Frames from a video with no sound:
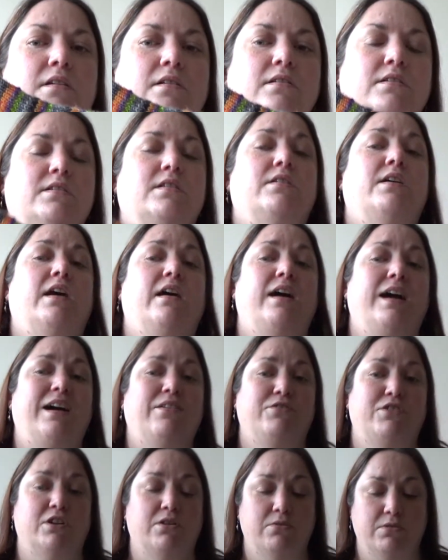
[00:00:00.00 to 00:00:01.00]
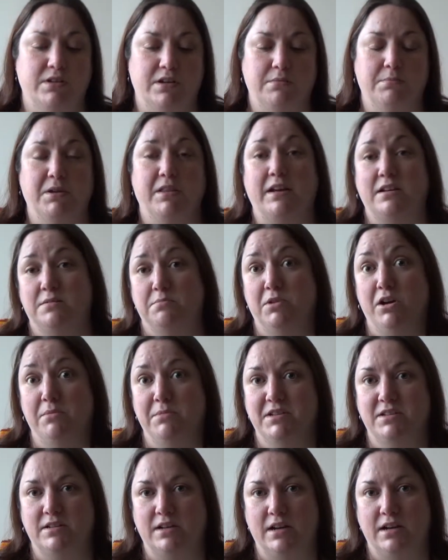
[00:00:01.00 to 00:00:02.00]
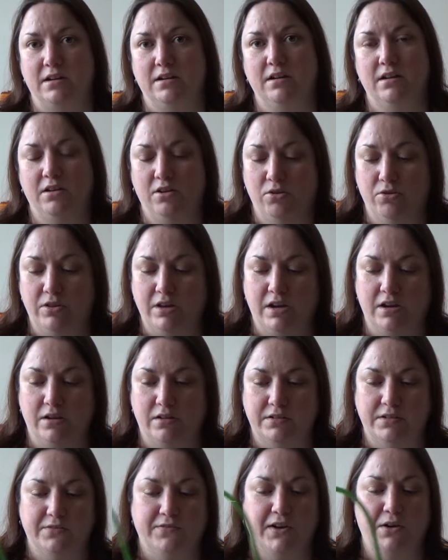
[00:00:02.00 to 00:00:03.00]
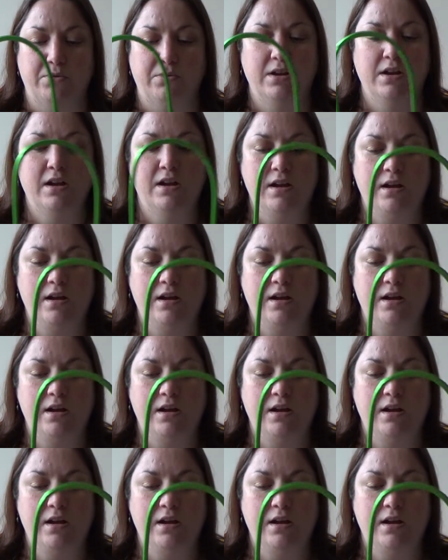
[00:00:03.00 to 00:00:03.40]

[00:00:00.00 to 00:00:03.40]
So yeah, I have dulled it, but that's my mistake, not the yarn's fault.